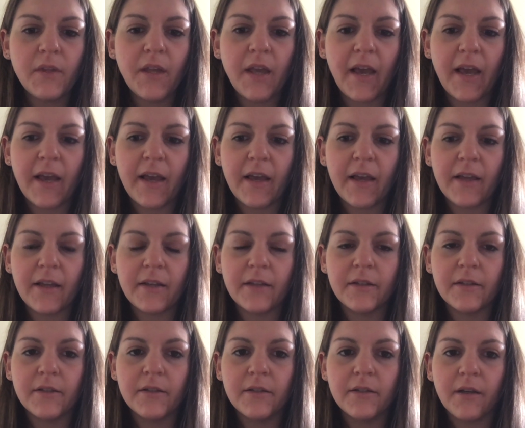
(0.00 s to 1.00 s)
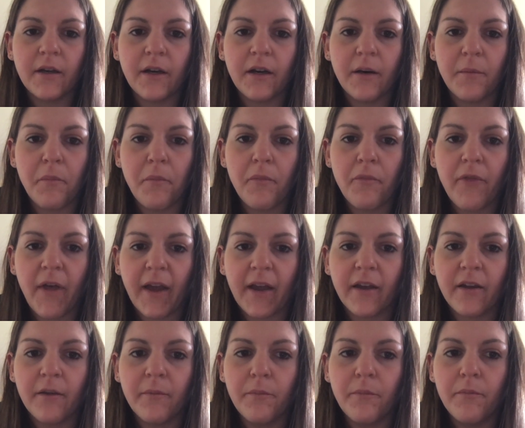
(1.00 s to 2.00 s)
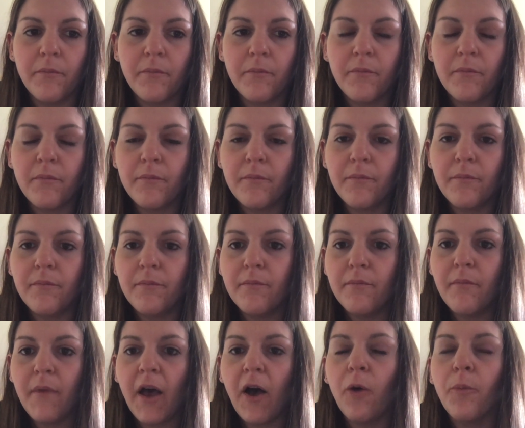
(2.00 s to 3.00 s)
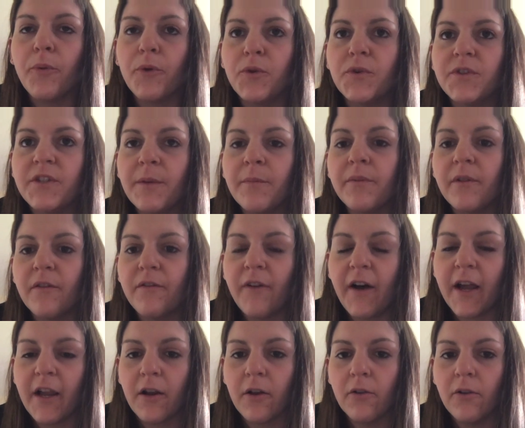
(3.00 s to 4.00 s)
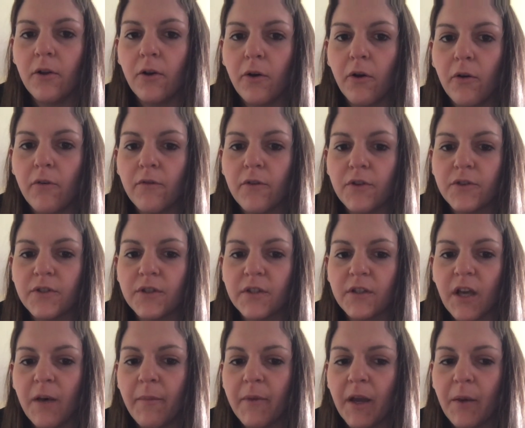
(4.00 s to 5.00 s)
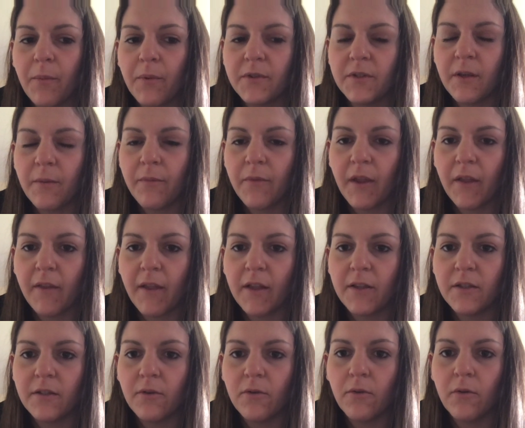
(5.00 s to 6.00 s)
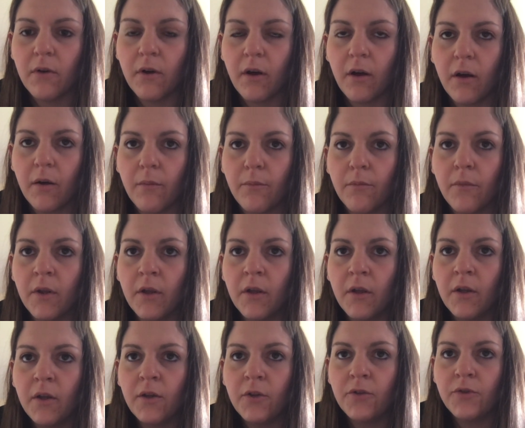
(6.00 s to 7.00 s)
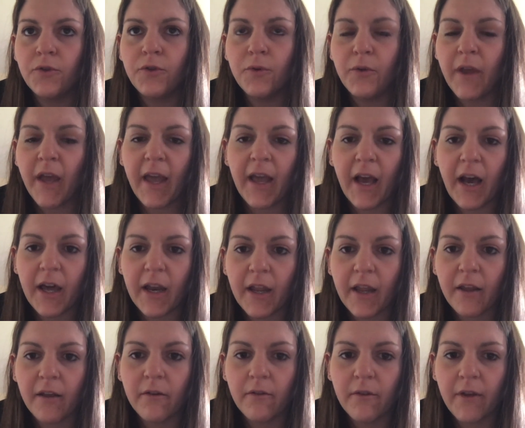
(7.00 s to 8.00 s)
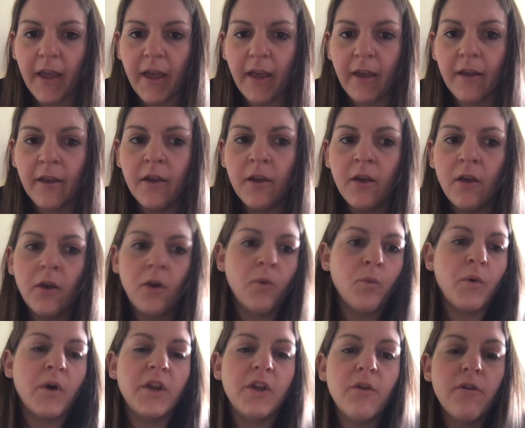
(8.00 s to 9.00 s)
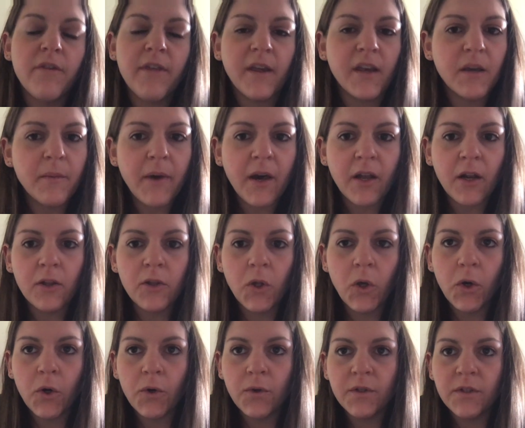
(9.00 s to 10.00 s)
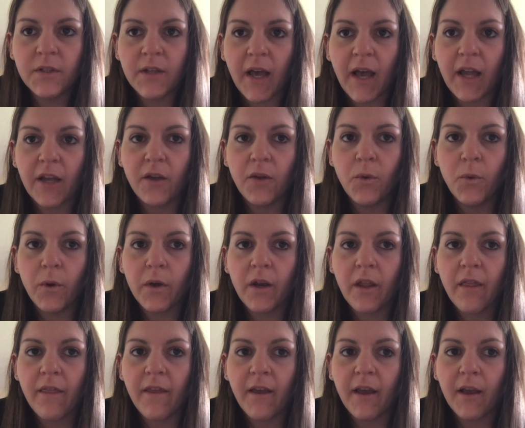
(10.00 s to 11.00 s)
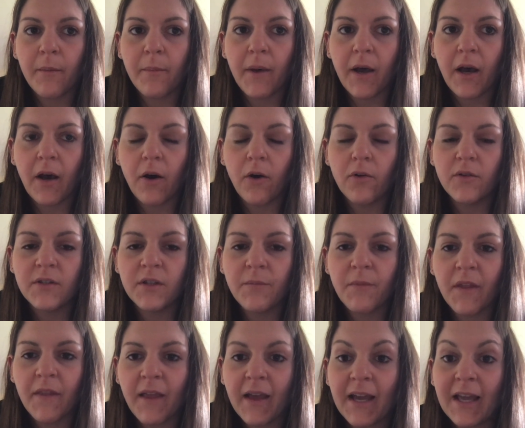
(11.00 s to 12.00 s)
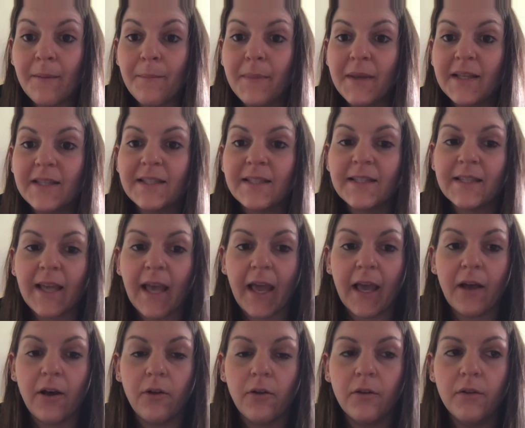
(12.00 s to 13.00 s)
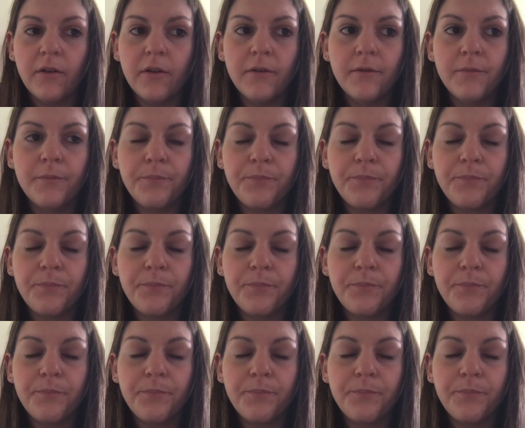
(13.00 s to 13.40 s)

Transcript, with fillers: and um, that could help you simplify your logo versus coming up with something that's um, too chaotic. Okay, when you think about a logo design, you want to think about something that can be scaled